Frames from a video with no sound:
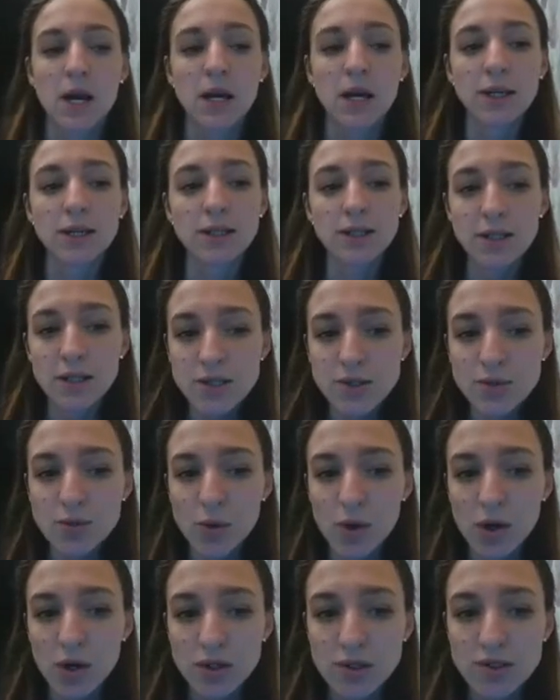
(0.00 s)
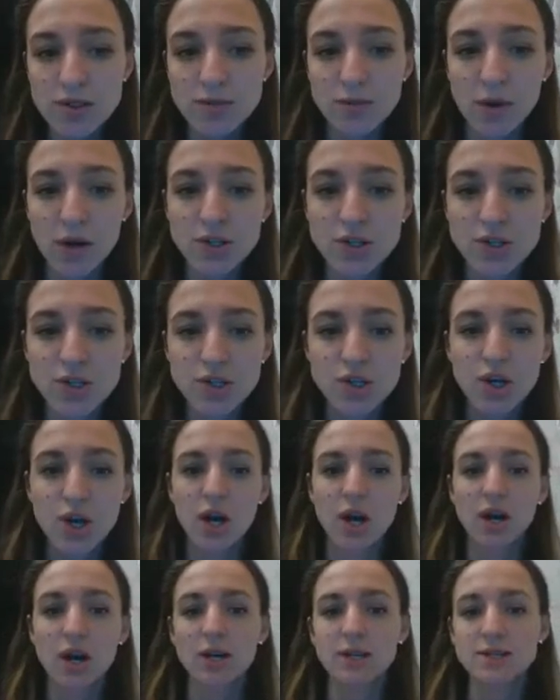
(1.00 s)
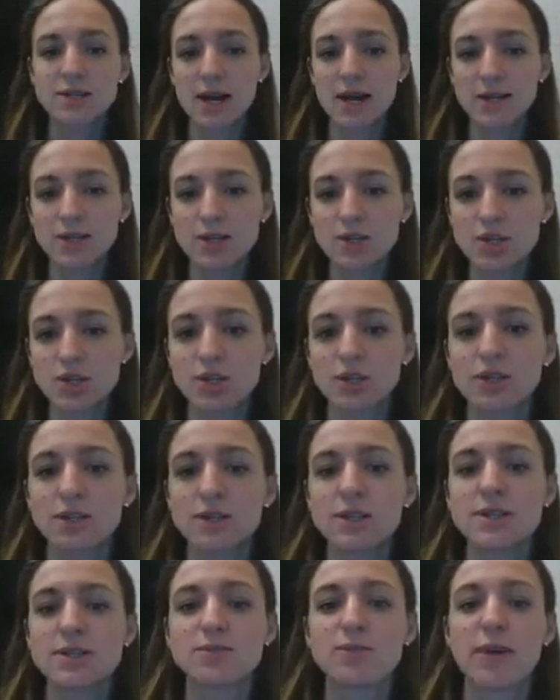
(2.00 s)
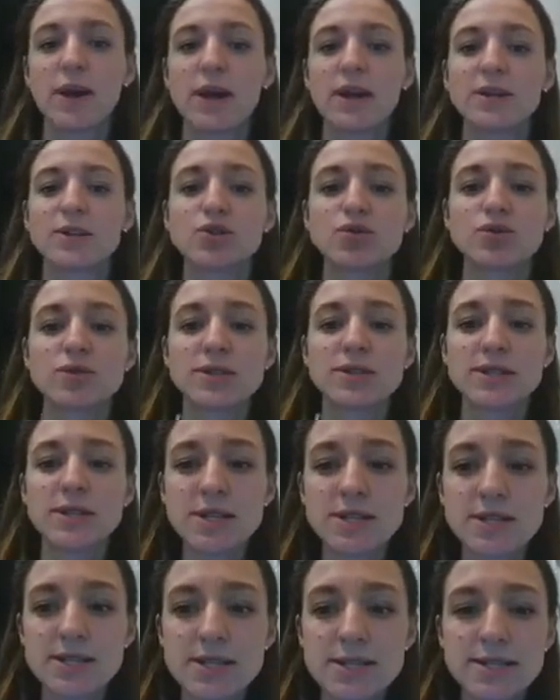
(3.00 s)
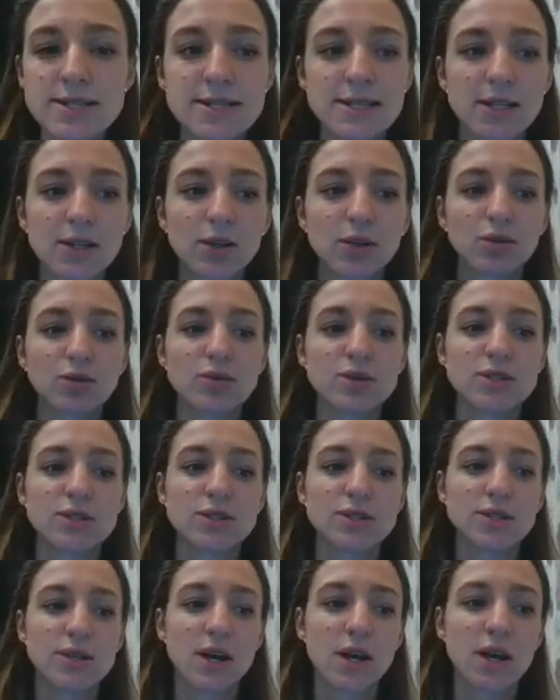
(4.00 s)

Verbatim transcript: in his works, much attention is paid to diseases, including